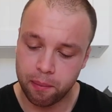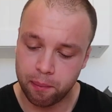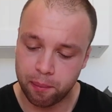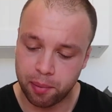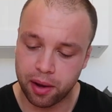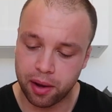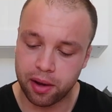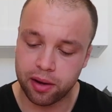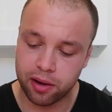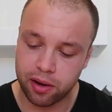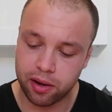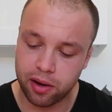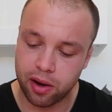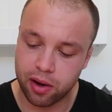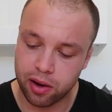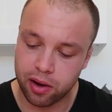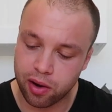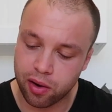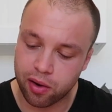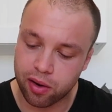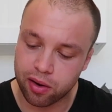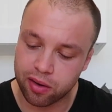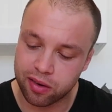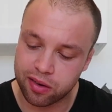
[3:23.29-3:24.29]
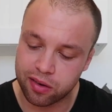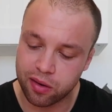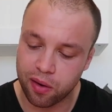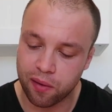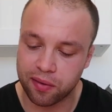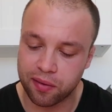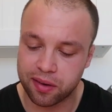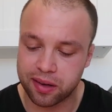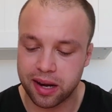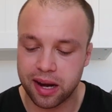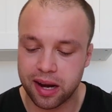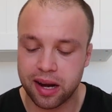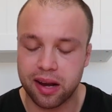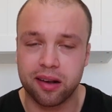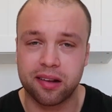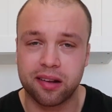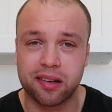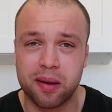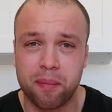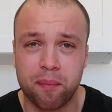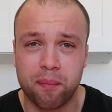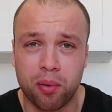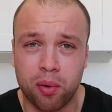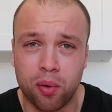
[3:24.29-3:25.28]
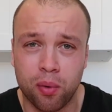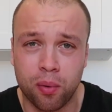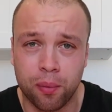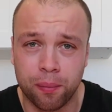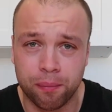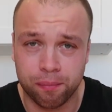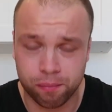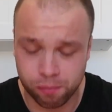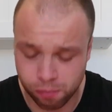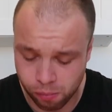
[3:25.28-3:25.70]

But you can sort of see this simple